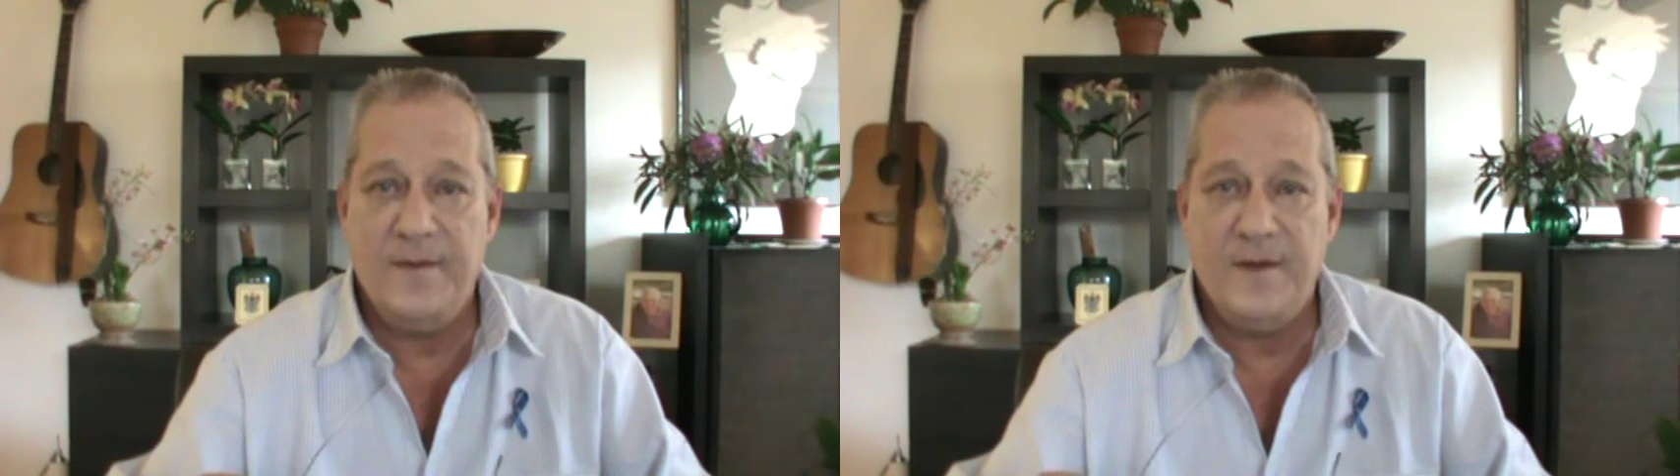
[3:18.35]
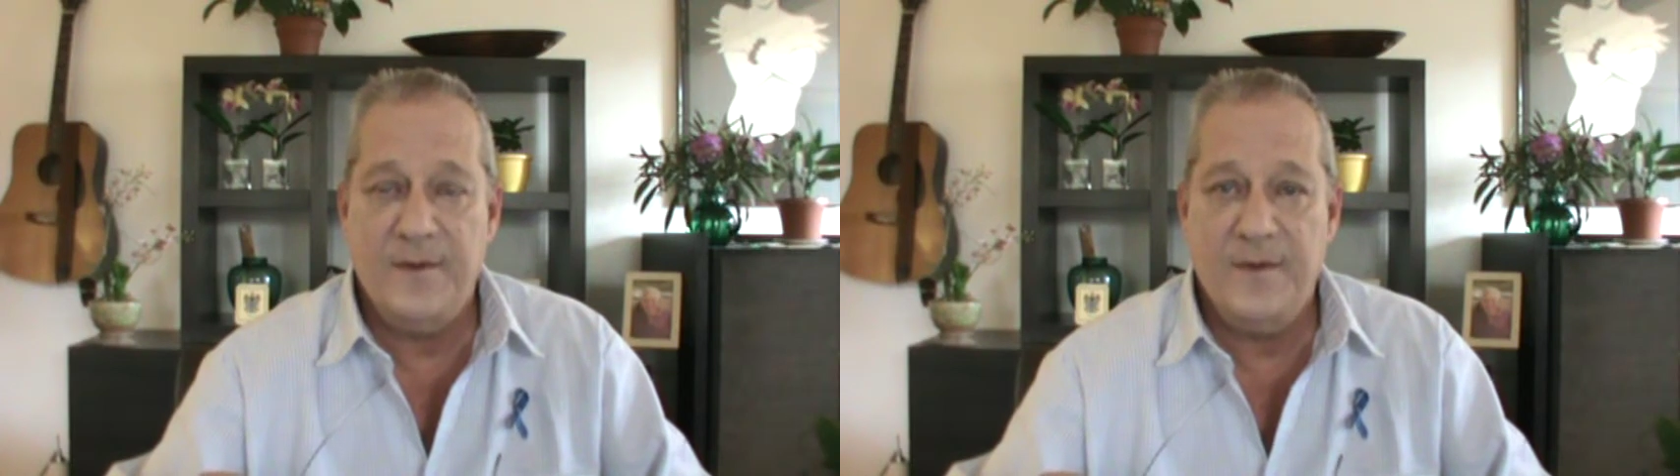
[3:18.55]

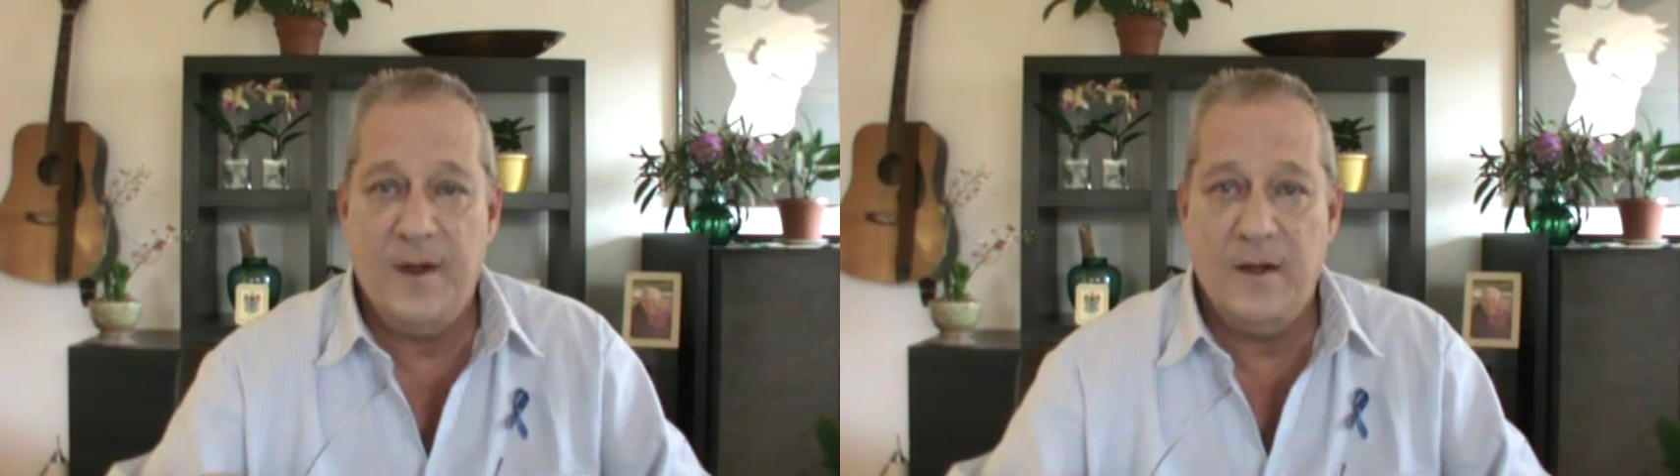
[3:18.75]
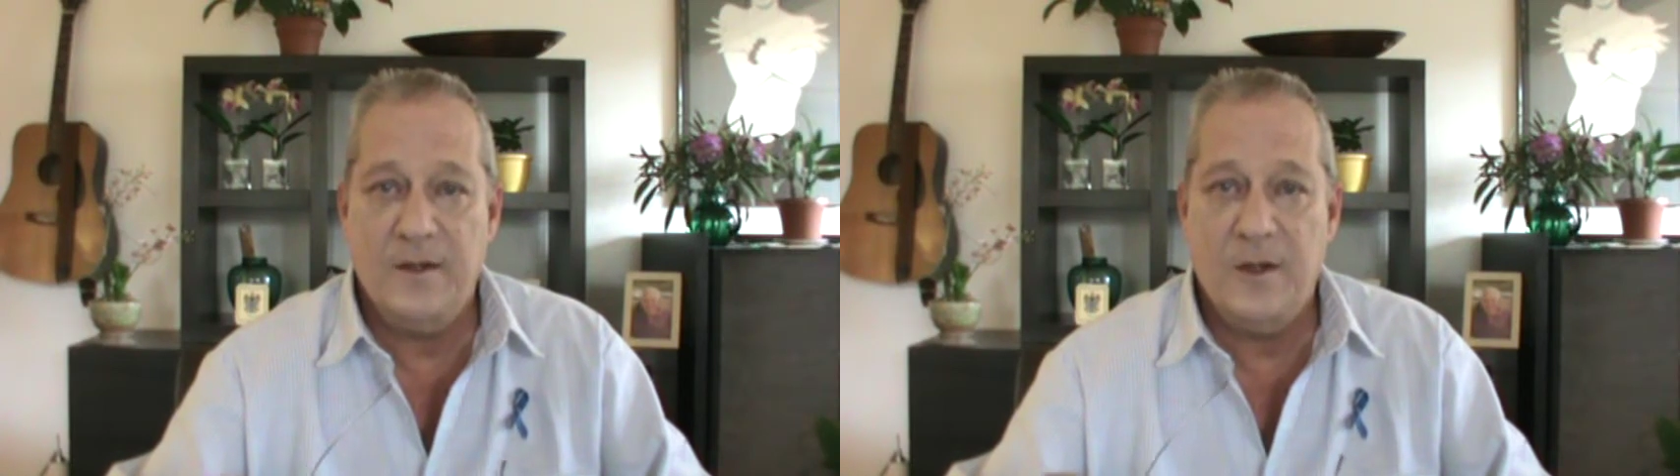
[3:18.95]
of
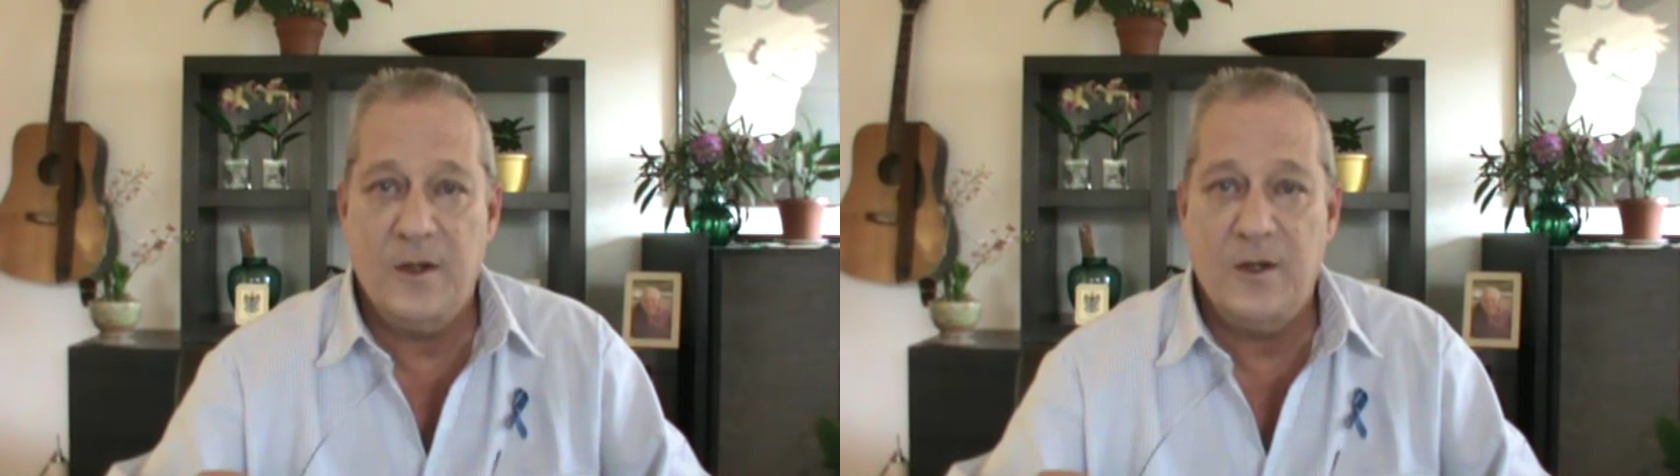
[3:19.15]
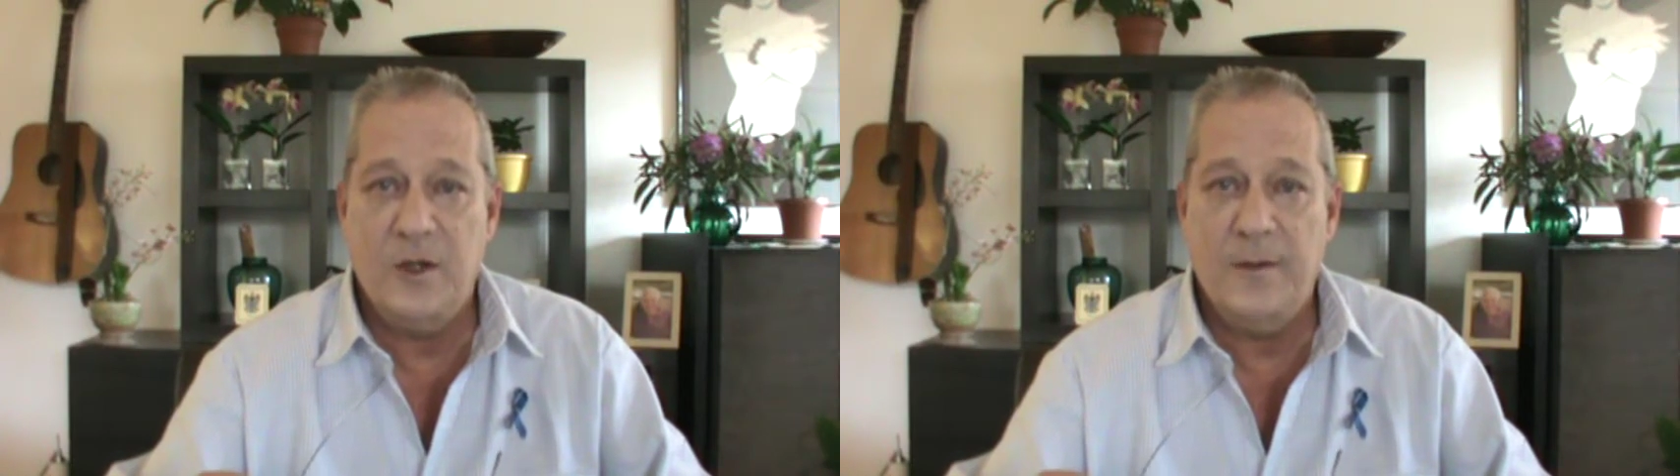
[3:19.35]

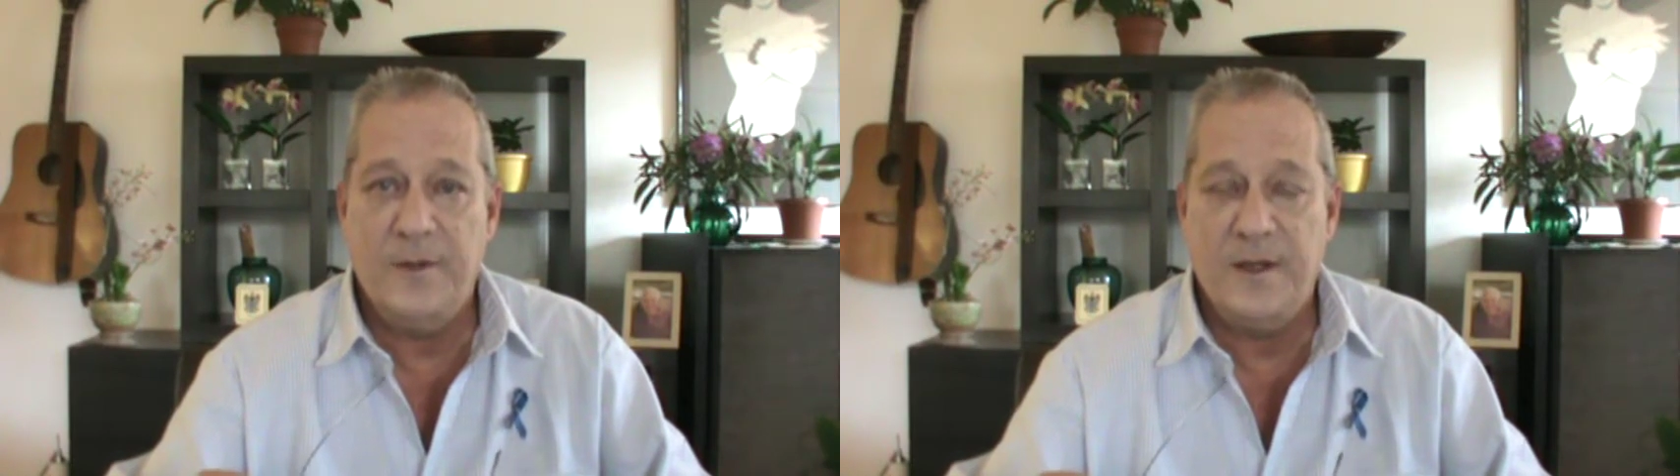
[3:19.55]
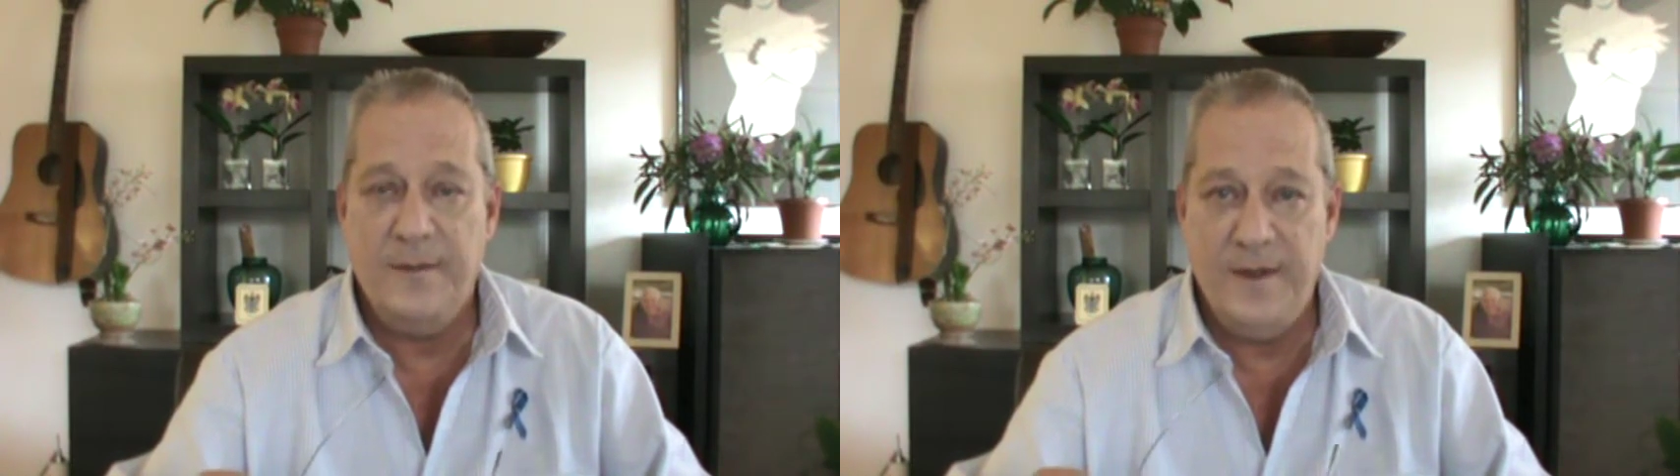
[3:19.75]
a
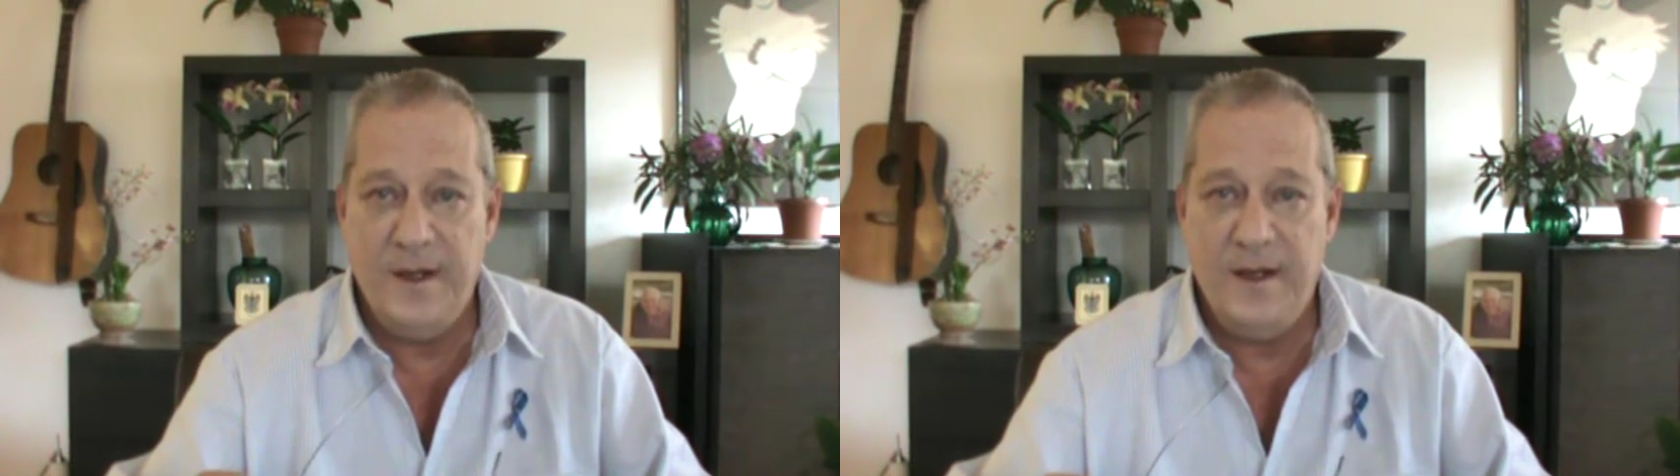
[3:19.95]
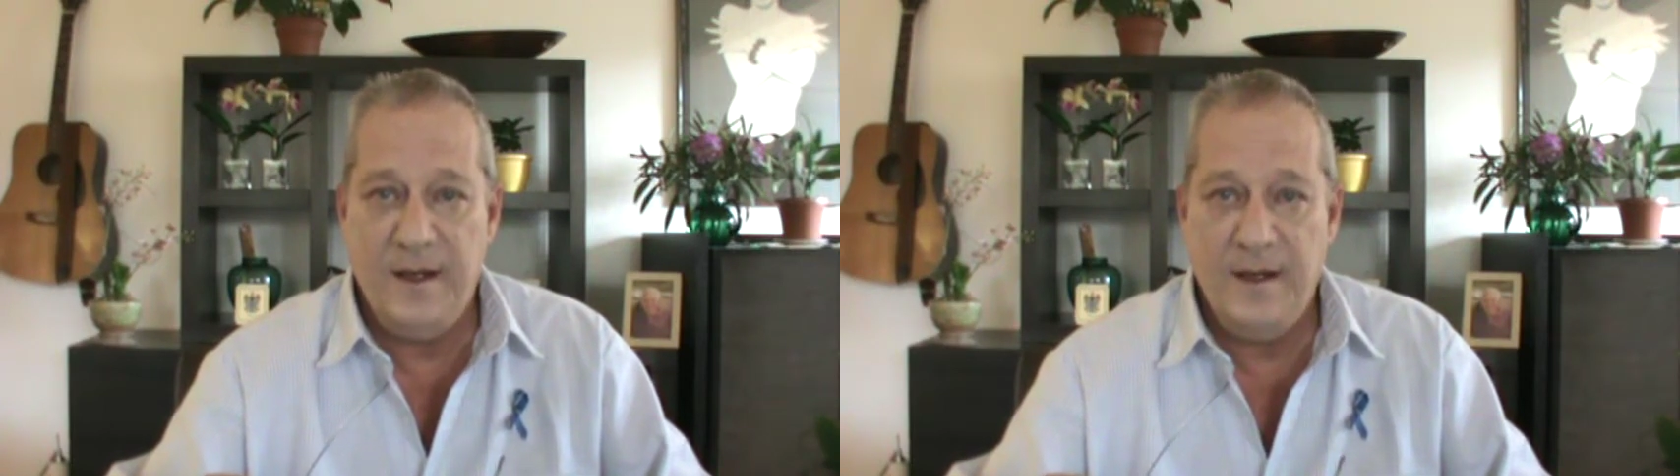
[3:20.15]
global
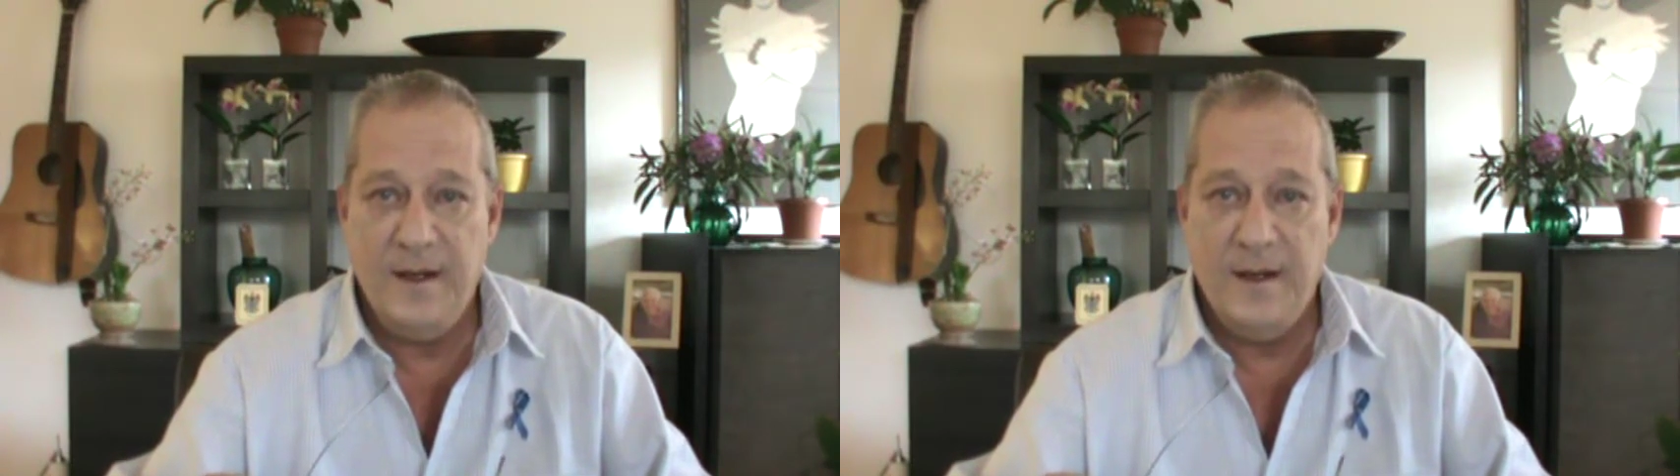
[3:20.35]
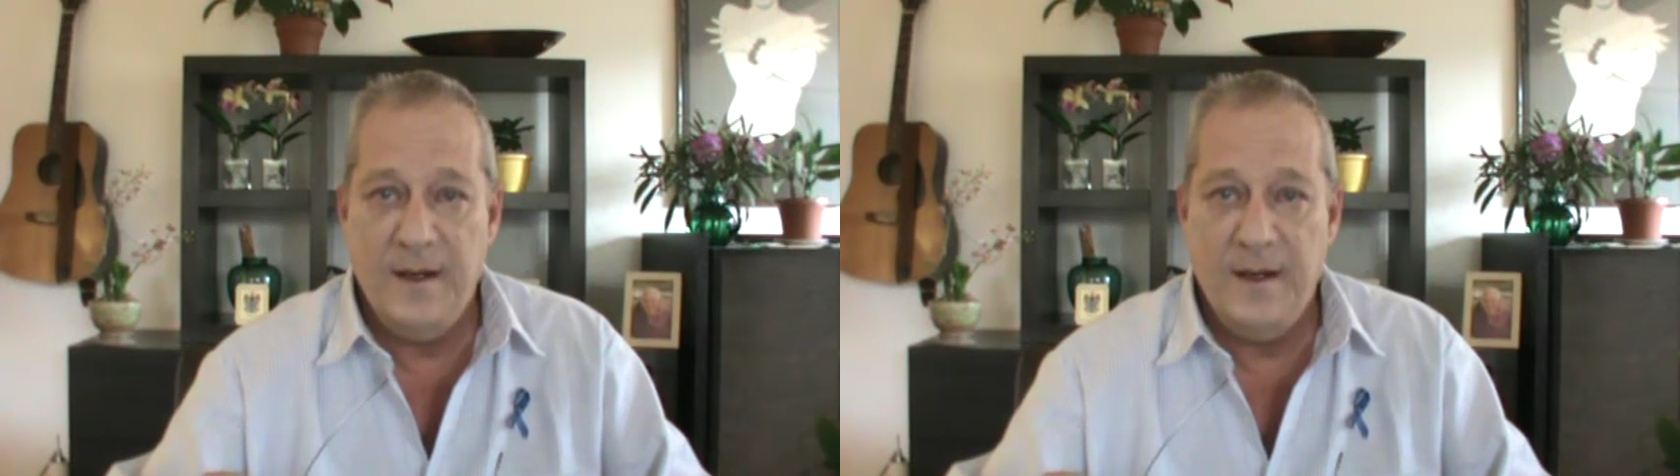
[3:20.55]
community,